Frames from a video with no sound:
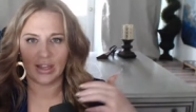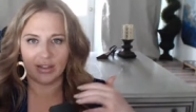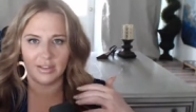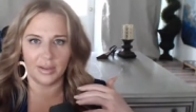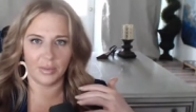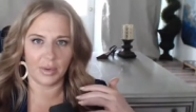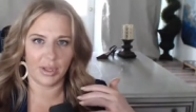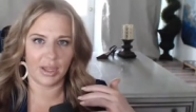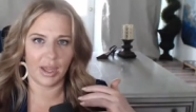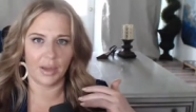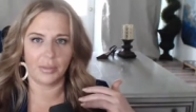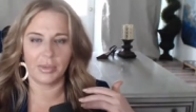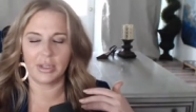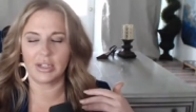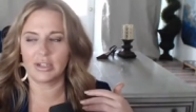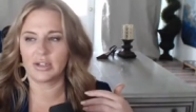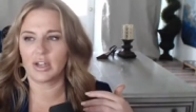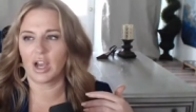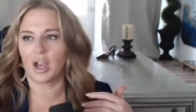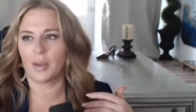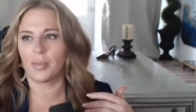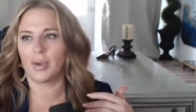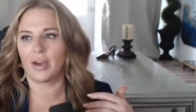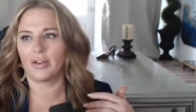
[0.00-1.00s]
I had somebody come in to
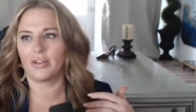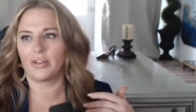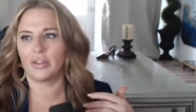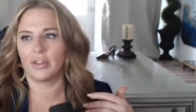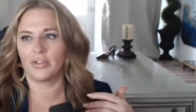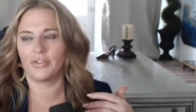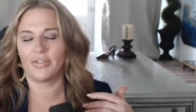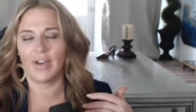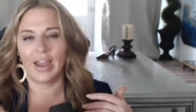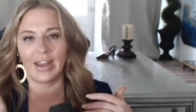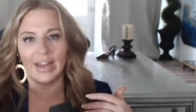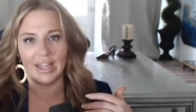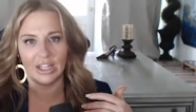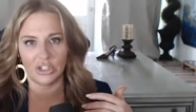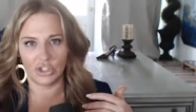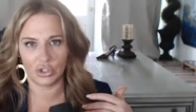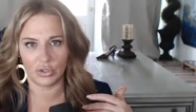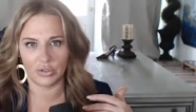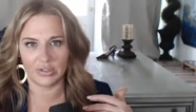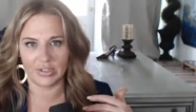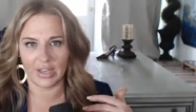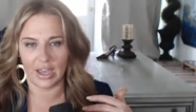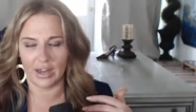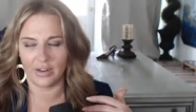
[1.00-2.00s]
talk about the
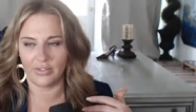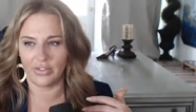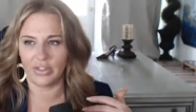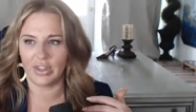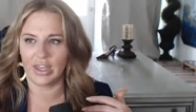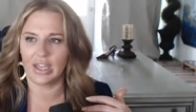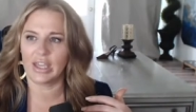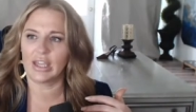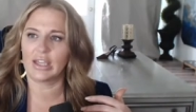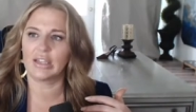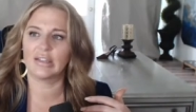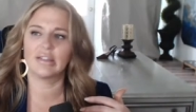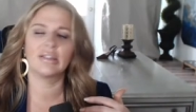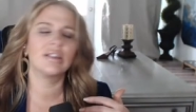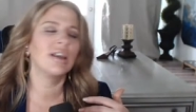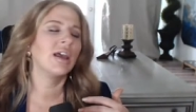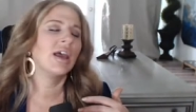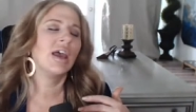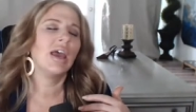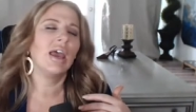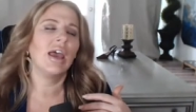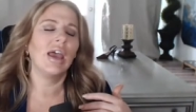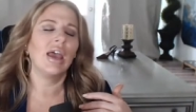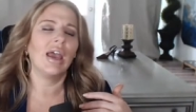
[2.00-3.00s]
financial side of things,
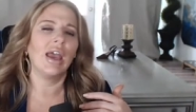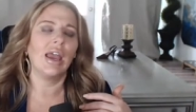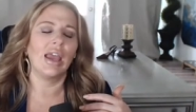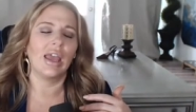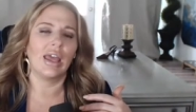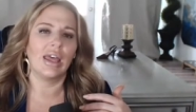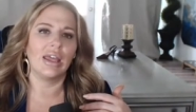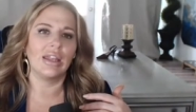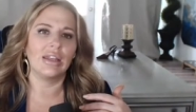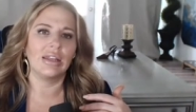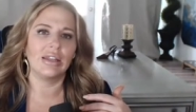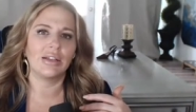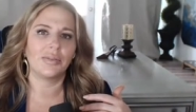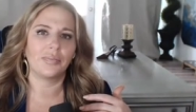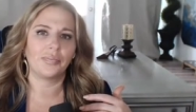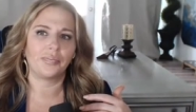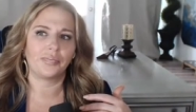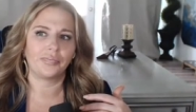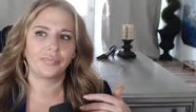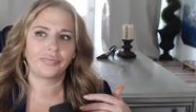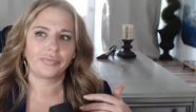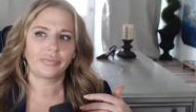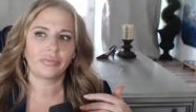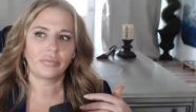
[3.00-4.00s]
and
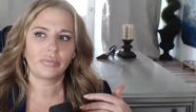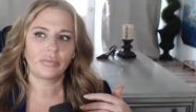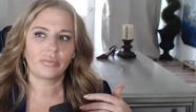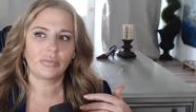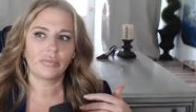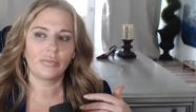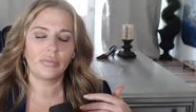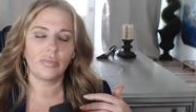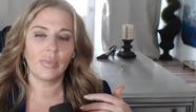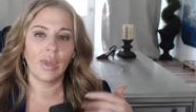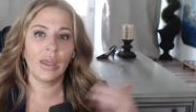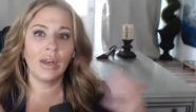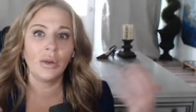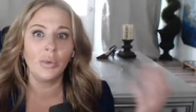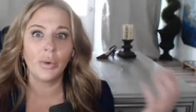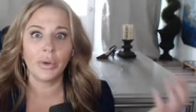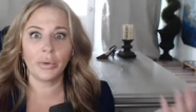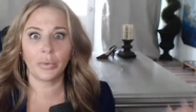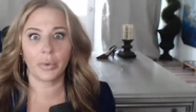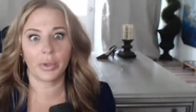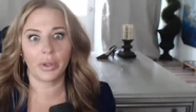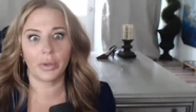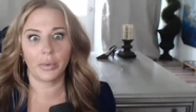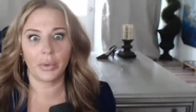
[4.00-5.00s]
and it
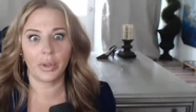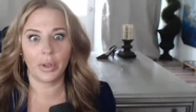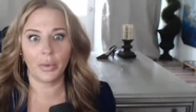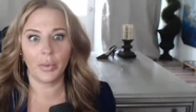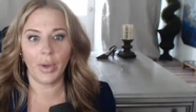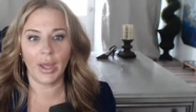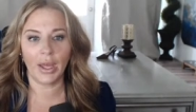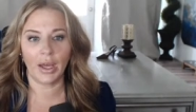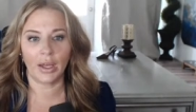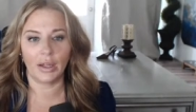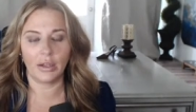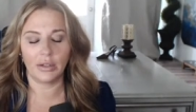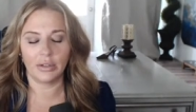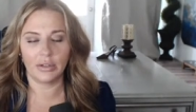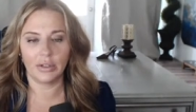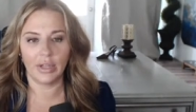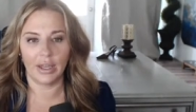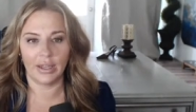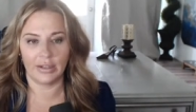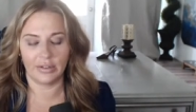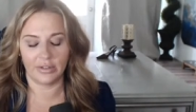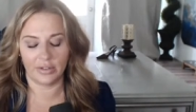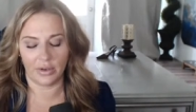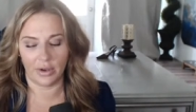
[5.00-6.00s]
went really, really well.
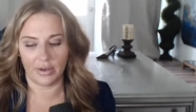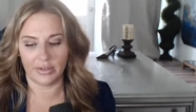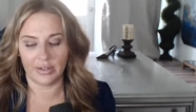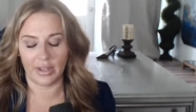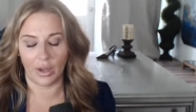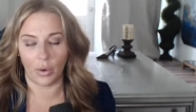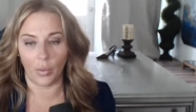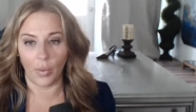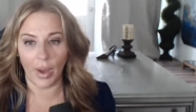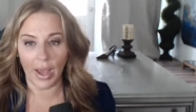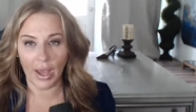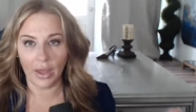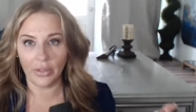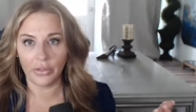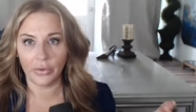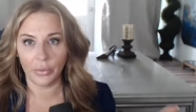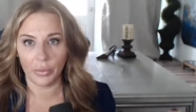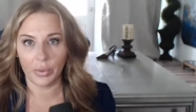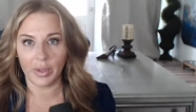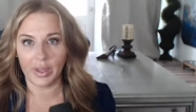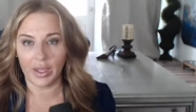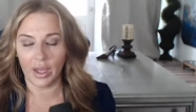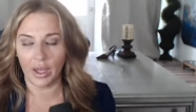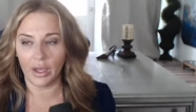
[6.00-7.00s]
And so I was like, wow,
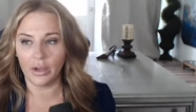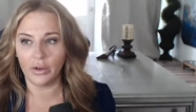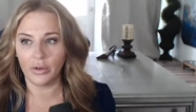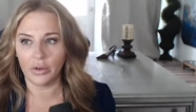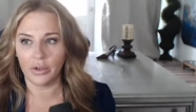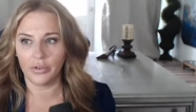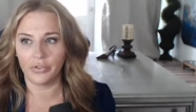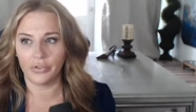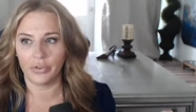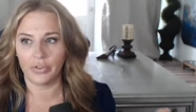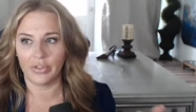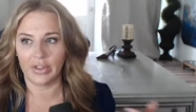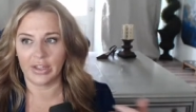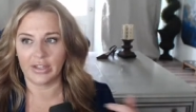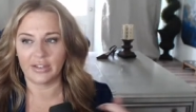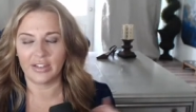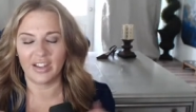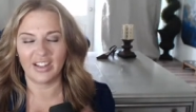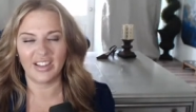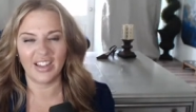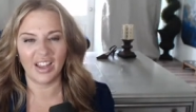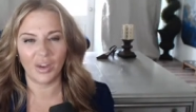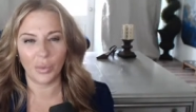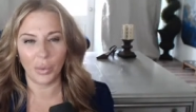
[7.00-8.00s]
they're really hungry for this.
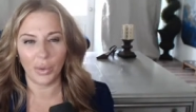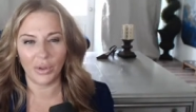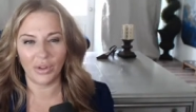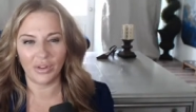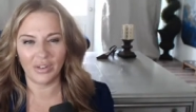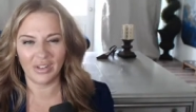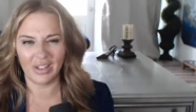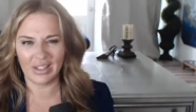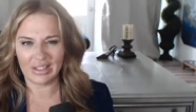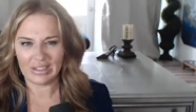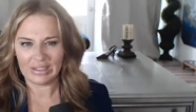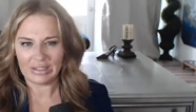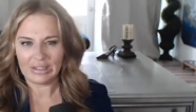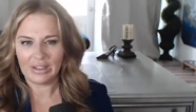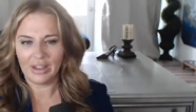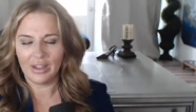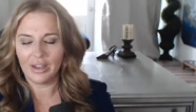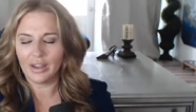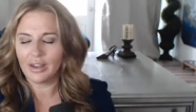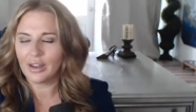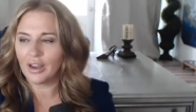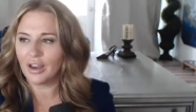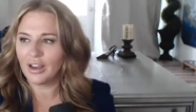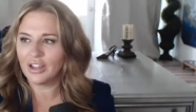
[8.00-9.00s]
I was like, well,
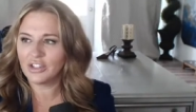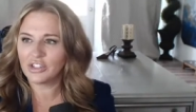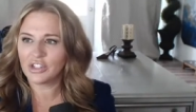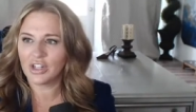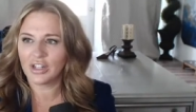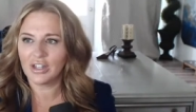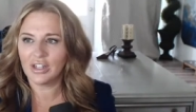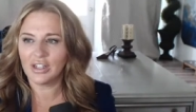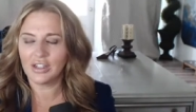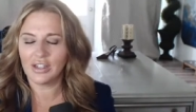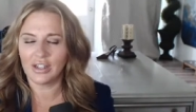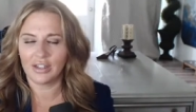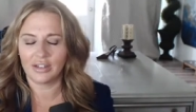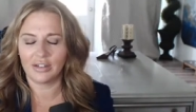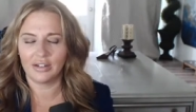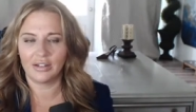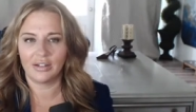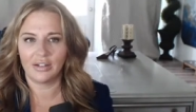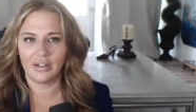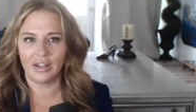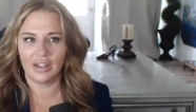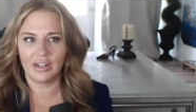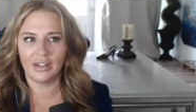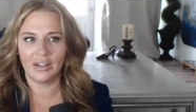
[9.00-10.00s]
gosh, I need to
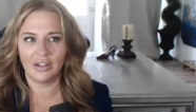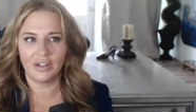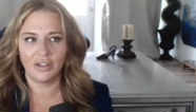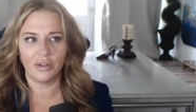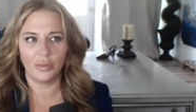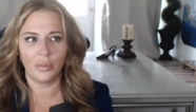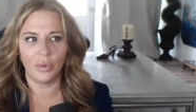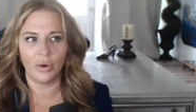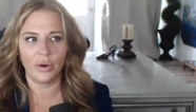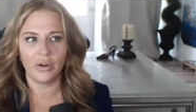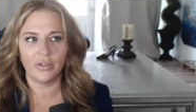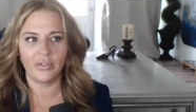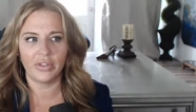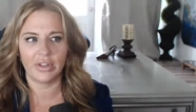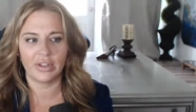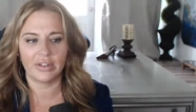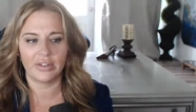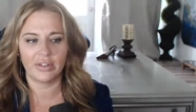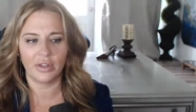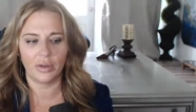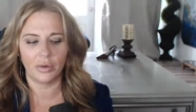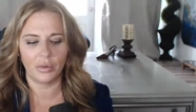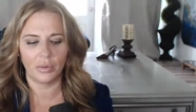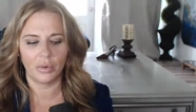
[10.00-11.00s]
I need to do more of
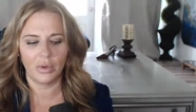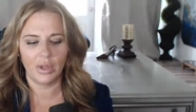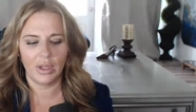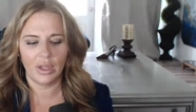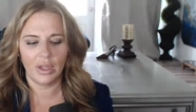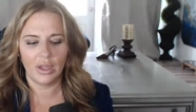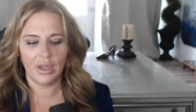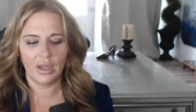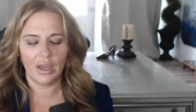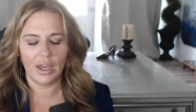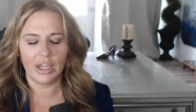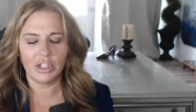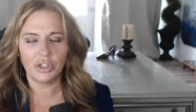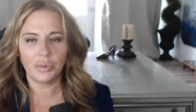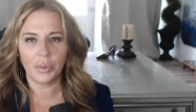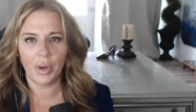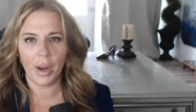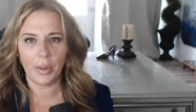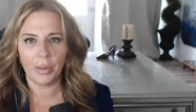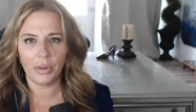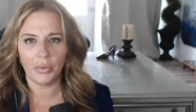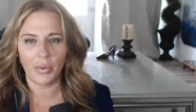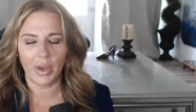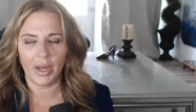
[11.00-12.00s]
this. So I should
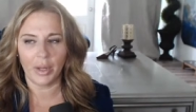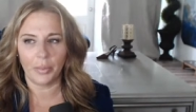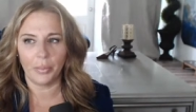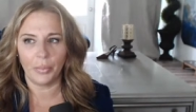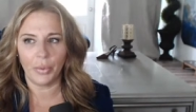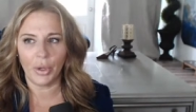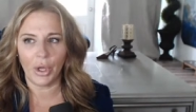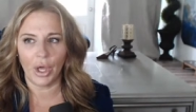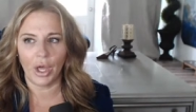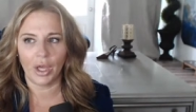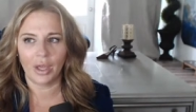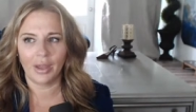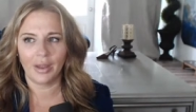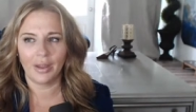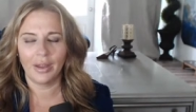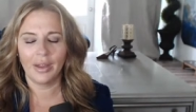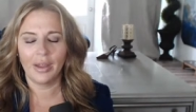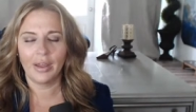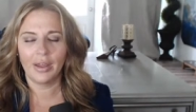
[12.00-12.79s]
probably write a book.